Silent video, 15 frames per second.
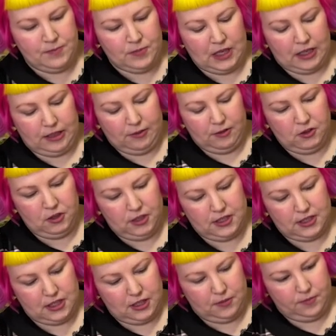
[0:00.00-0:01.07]
And then we've got
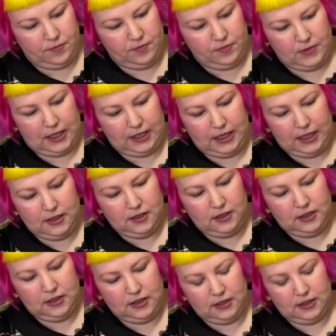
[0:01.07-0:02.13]
some, again,
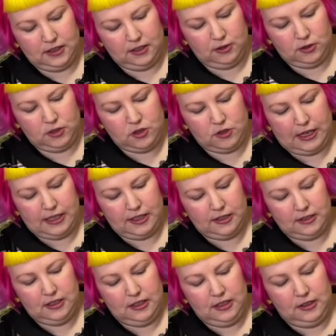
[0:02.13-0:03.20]
the little
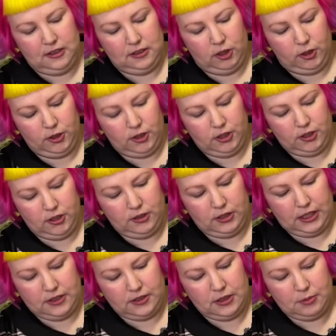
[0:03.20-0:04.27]
Australia logo
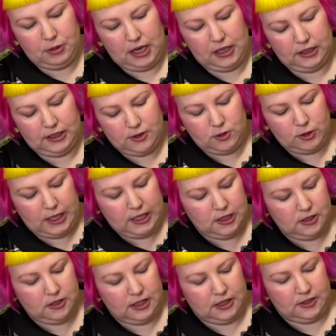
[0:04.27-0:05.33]
and proudly
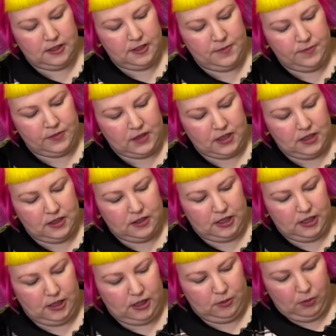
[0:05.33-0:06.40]
Australian and
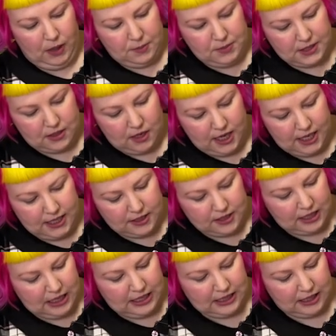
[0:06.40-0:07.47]
the website,
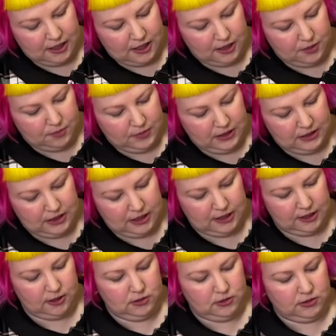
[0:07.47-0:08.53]
and a
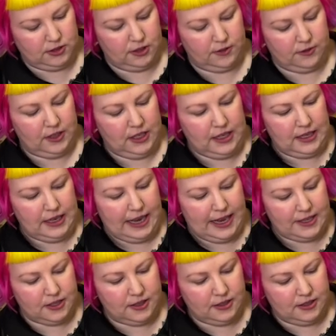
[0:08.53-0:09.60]
little sort of
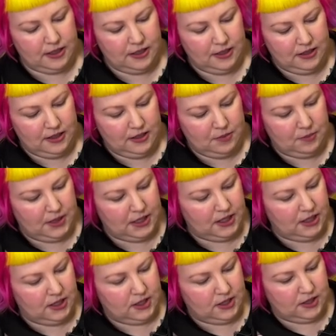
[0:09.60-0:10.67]
hazard
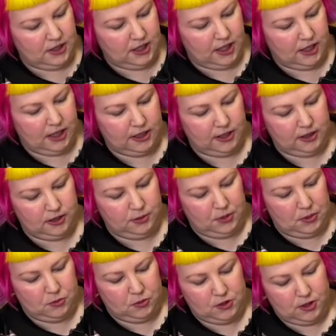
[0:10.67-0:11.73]
message. So yeah, and a little
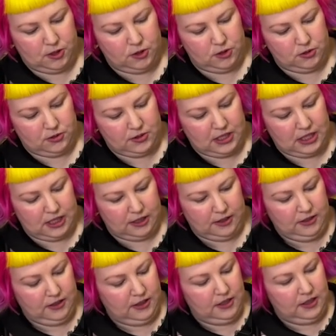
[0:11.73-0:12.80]
bit more socials here.
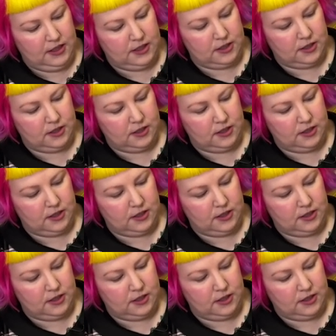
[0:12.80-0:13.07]
So